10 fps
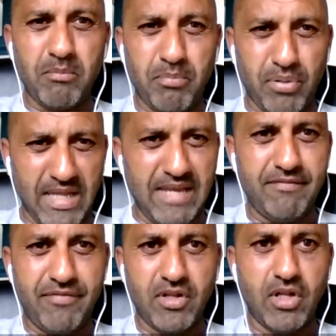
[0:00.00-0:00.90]
playing
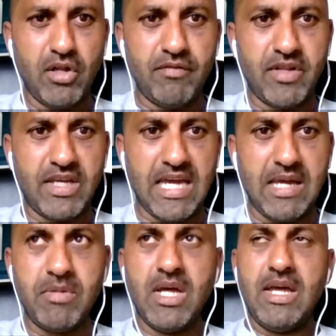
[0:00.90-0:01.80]
for the love of the
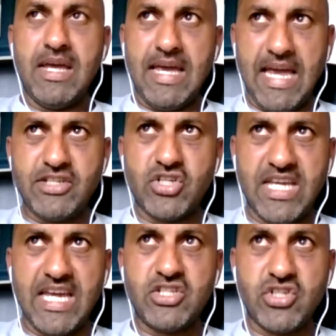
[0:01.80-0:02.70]
game,
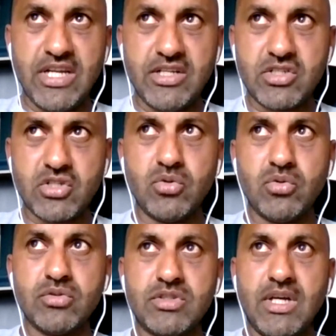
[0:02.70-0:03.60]
education in
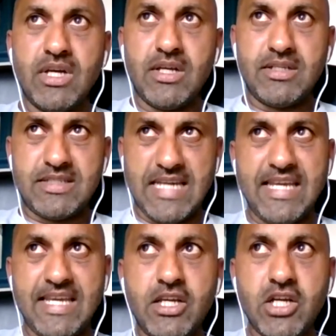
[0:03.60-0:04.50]
schools,
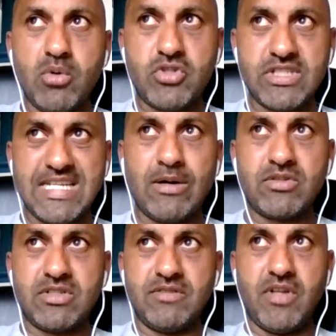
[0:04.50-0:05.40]
taking coaches
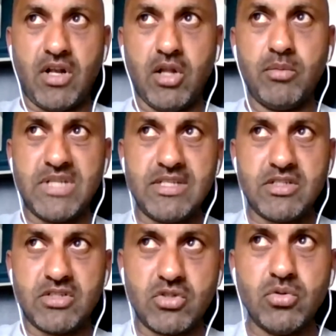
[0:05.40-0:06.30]
out of the clubs
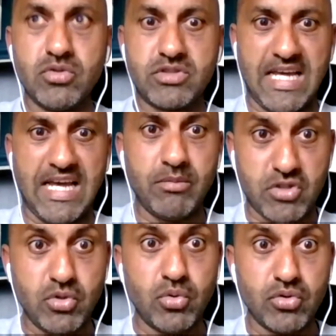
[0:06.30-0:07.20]
into schools to help
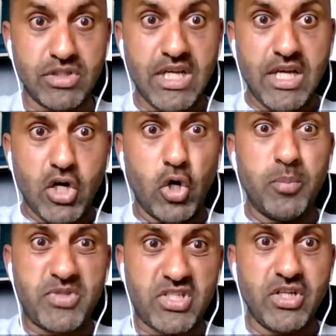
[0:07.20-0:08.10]
schools
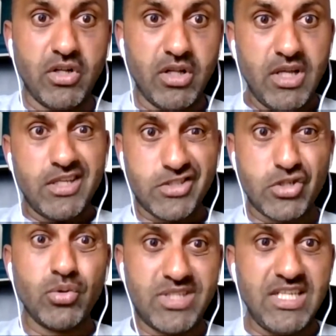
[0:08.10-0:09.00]
upskill
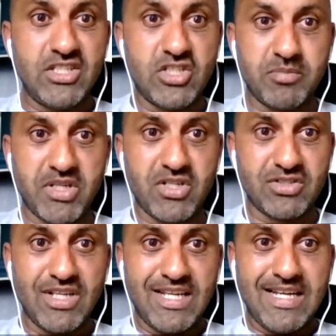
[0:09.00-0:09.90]
school teachers, because
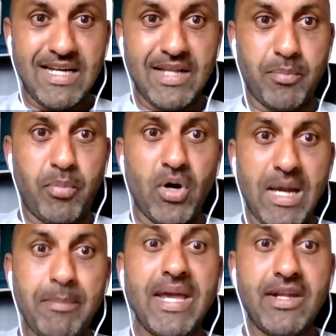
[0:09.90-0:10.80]
the point I
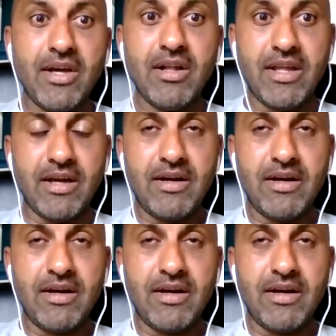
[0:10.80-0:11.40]
made earlier,